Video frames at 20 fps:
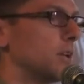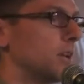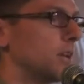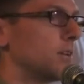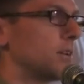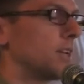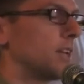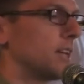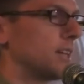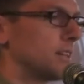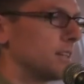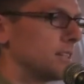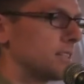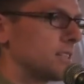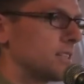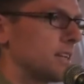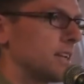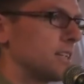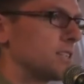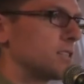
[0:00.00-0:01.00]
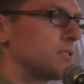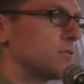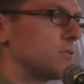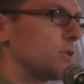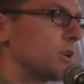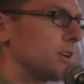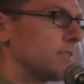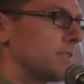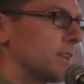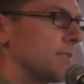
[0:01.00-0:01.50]
In at least the case of
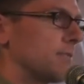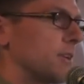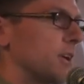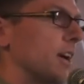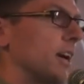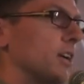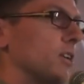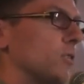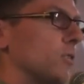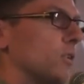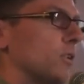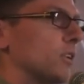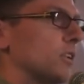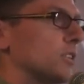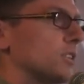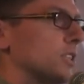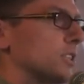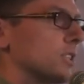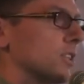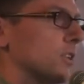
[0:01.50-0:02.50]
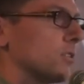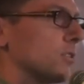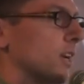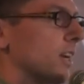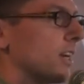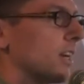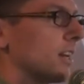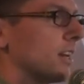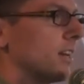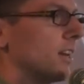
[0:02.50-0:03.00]
one of them, the headquarters is
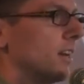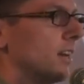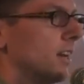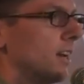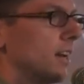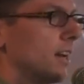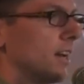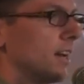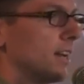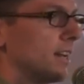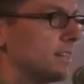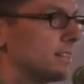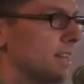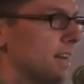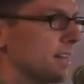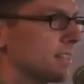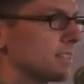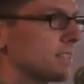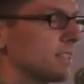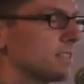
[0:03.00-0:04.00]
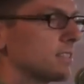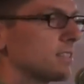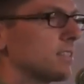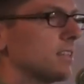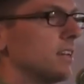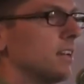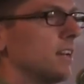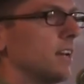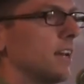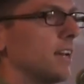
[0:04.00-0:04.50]
located in Texas.
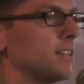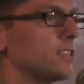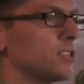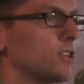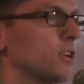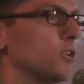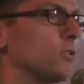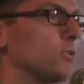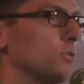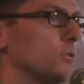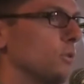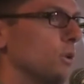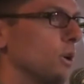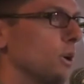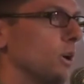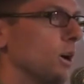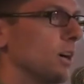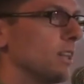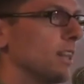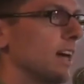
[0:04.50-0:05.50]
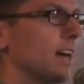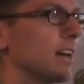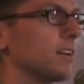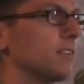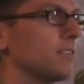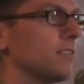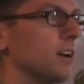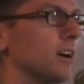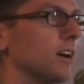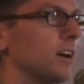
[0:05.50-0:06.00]
And so a lot
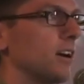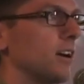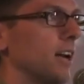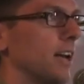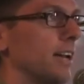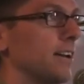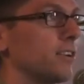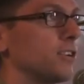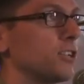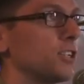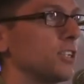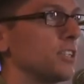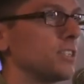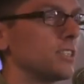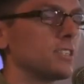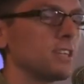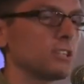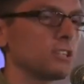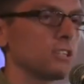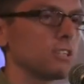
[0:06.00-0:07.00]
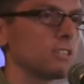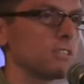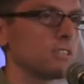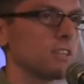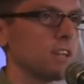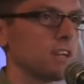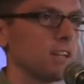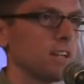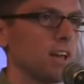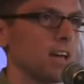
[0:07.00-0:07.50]
of our energy
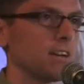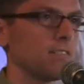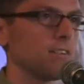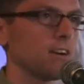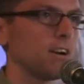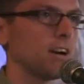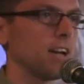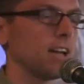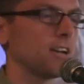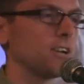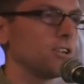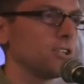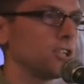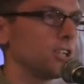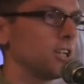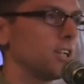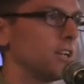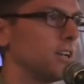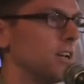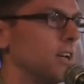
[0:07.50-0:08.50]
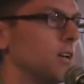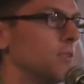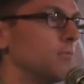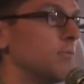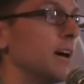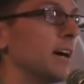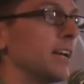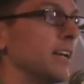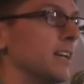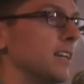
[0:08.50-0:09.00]
decisions and a lot of our energy
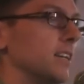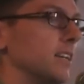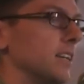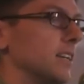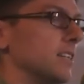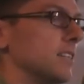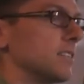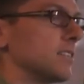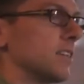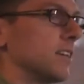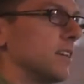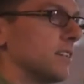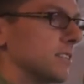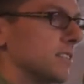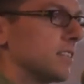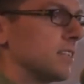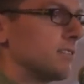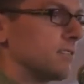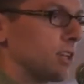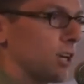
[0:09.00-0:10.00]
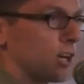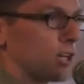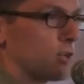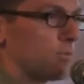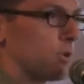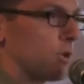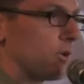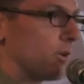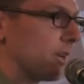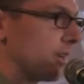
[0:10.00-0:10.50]
money is leaving our
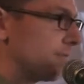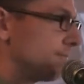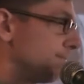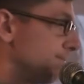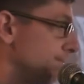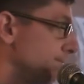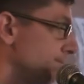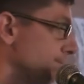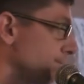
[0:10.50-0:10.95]
community.